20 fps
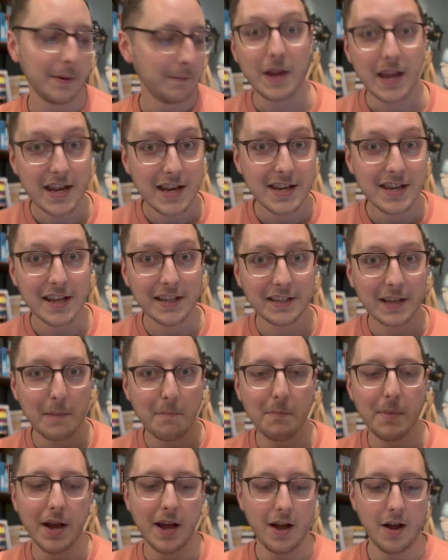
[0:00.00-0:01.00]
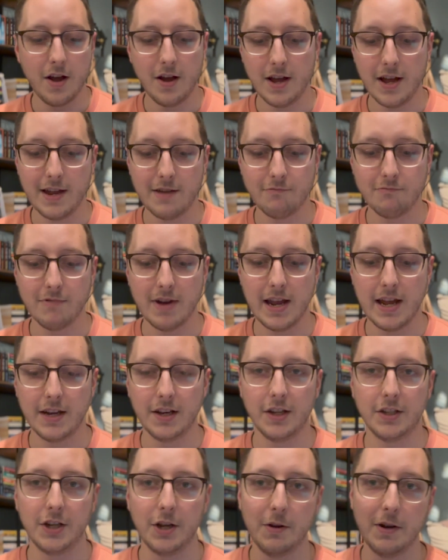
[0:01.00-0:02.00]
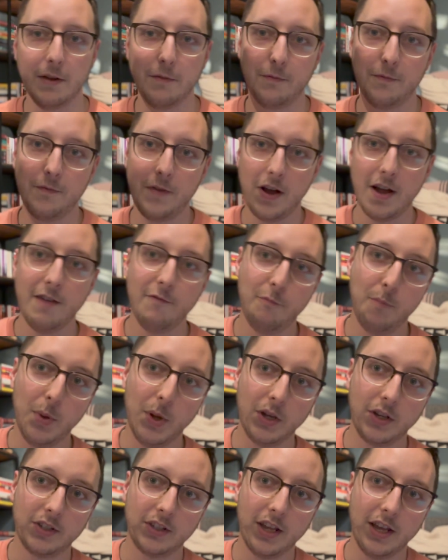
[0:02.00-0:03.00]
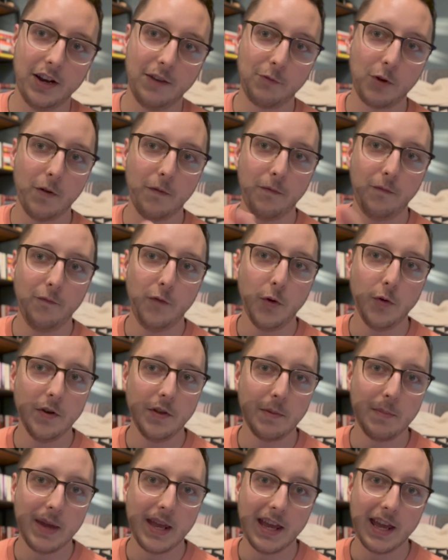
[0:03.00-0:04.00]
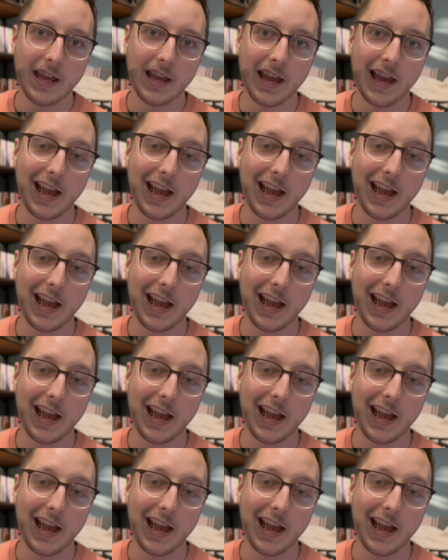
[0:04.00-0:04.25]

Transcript: In December, I read a total of five books, and I've got four of them here,